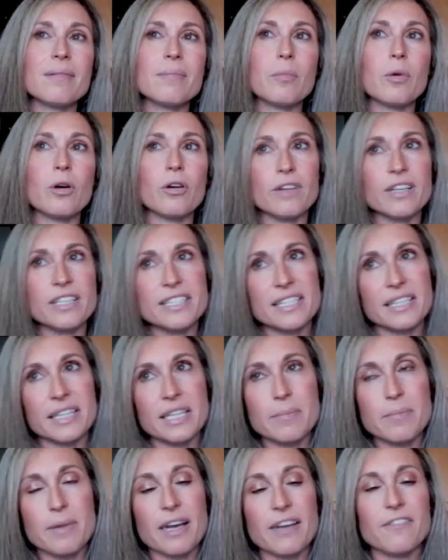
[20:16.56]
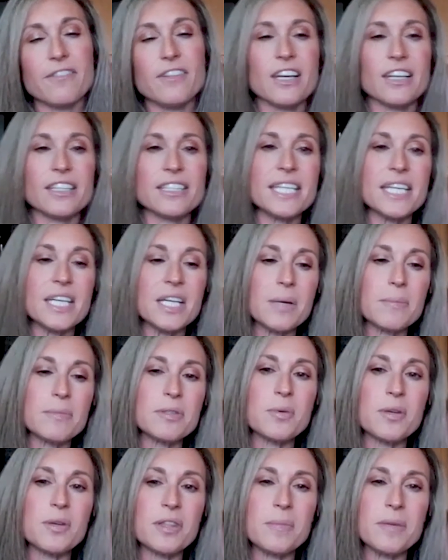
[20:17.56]
More recently, my fiance
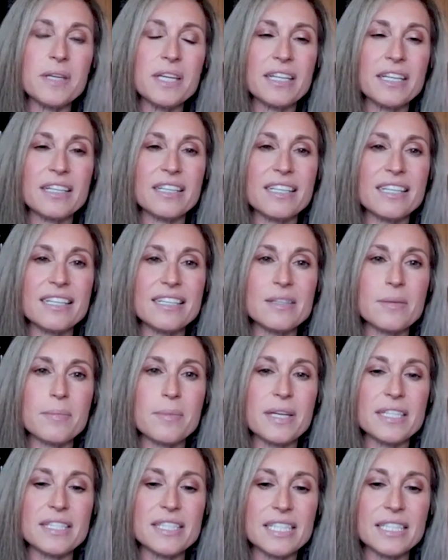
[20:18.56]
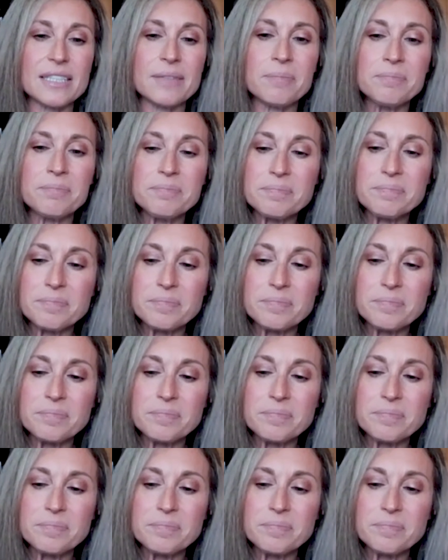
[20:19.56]
comes with me and he's amazing.